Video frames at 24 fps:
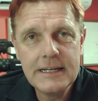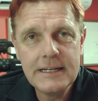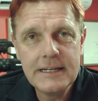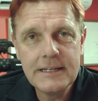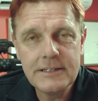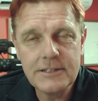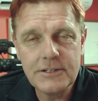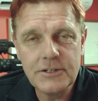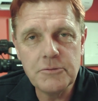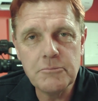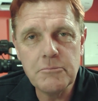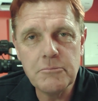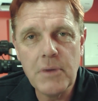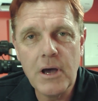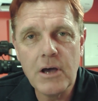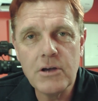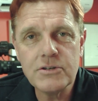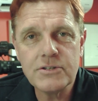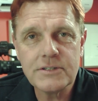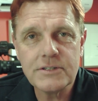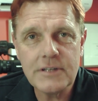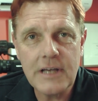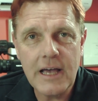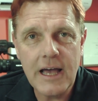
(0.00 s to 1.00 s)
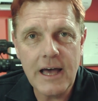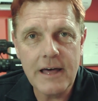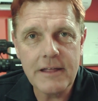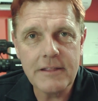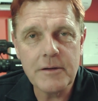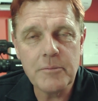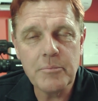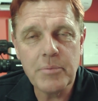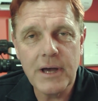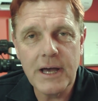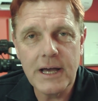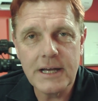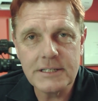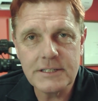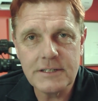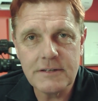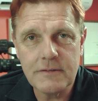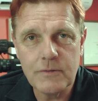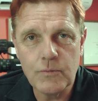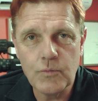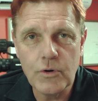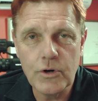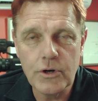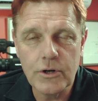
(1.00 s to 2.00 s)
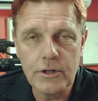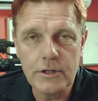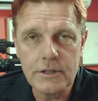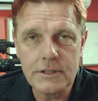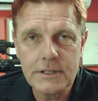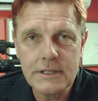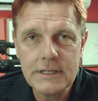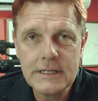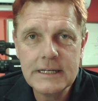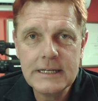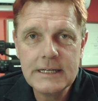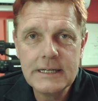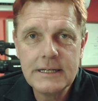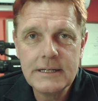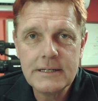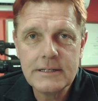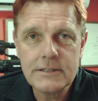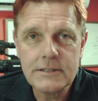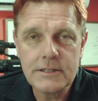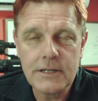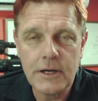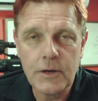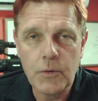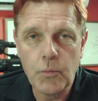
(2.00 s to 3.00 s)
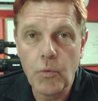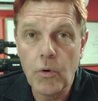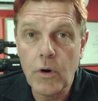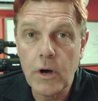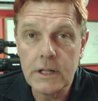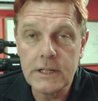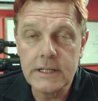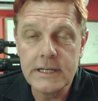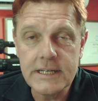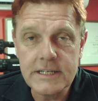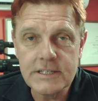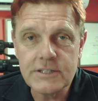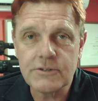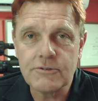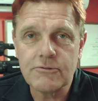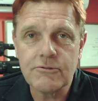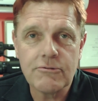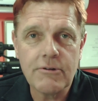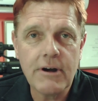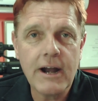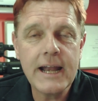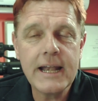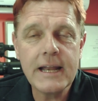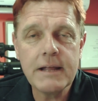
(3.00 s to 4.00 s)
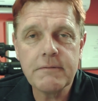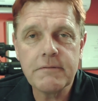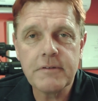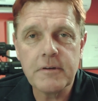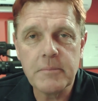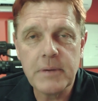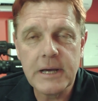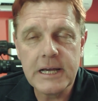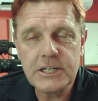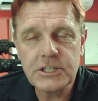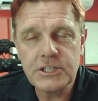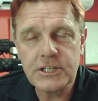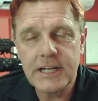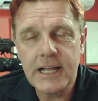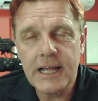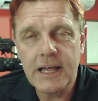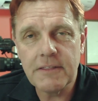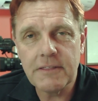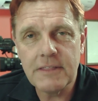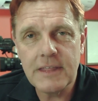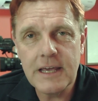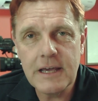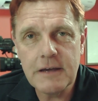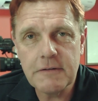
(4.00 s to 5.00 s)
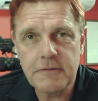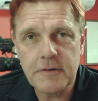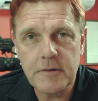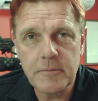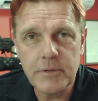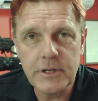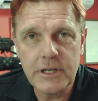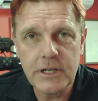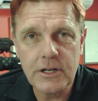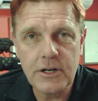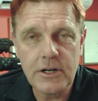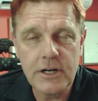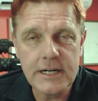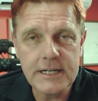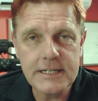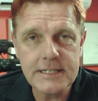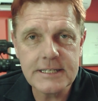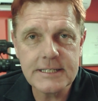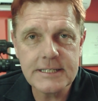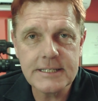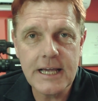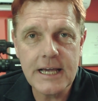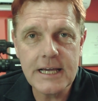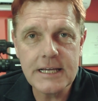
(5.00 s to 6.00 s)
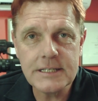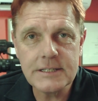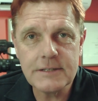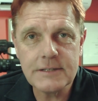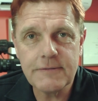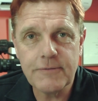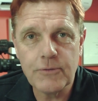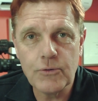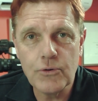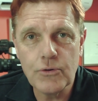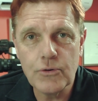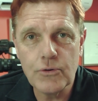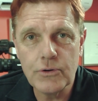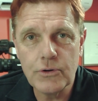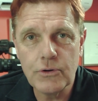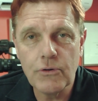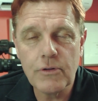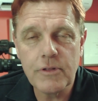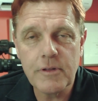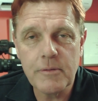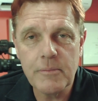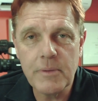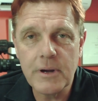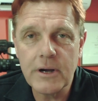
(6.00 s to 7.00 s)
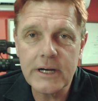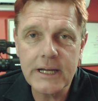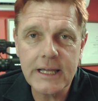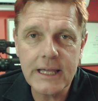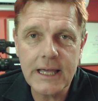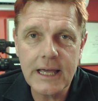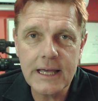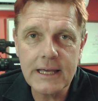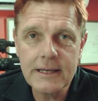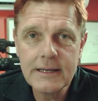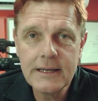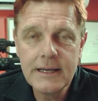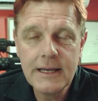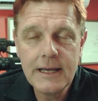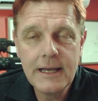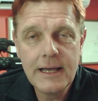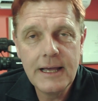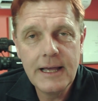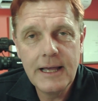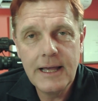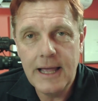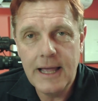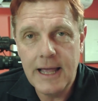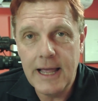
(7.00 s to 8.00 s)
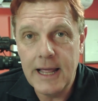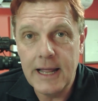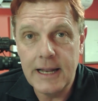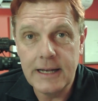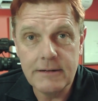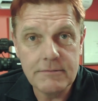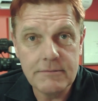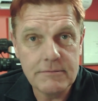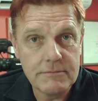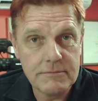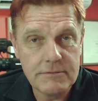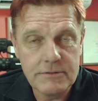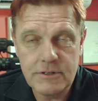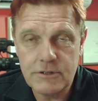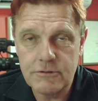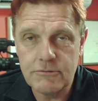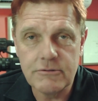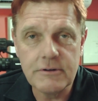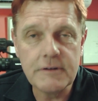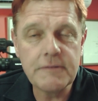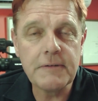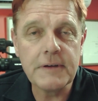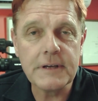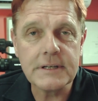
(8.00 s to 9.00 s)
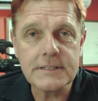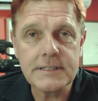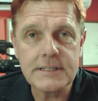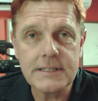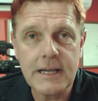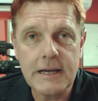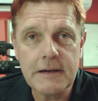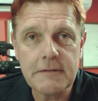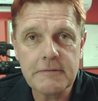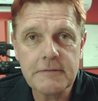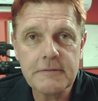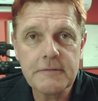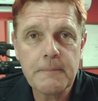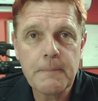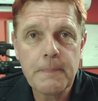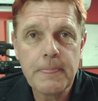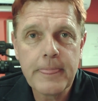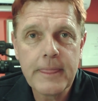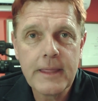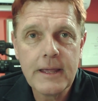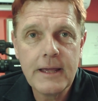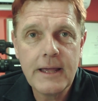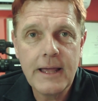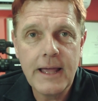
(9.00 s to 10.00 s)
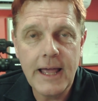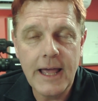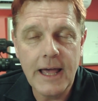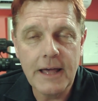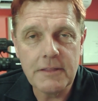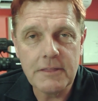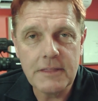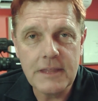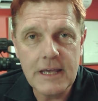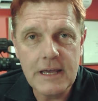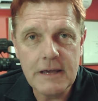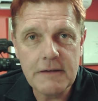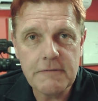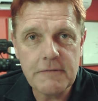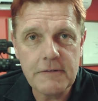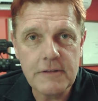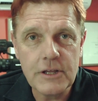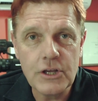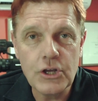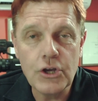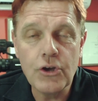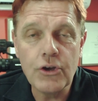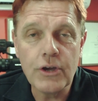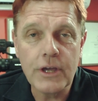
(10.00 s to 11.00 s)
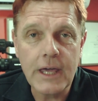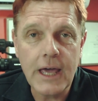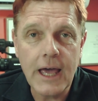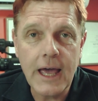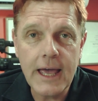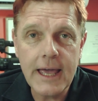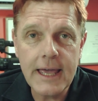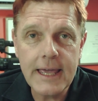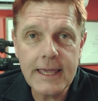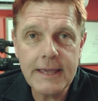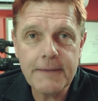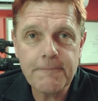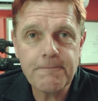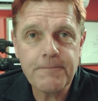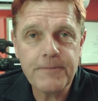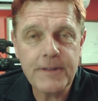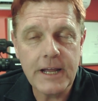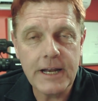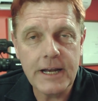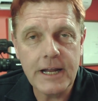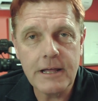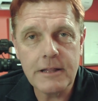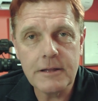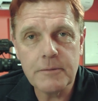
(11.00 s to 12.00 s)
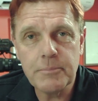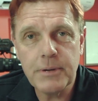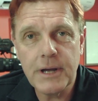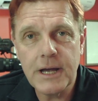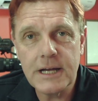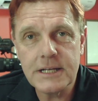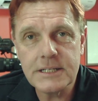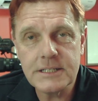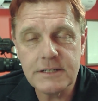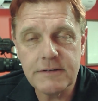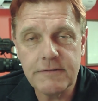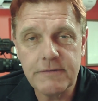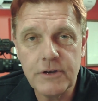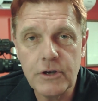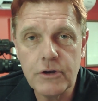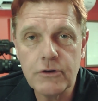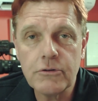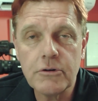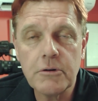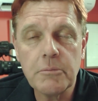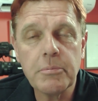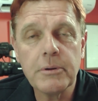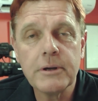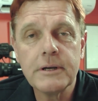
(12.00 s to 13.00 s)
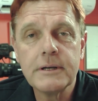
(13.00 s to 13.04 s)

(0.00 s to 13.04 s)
to most other parts of the world. So while there's great information out there from the United States for North America and terrific stuff out there for the UK and other parts of Europe,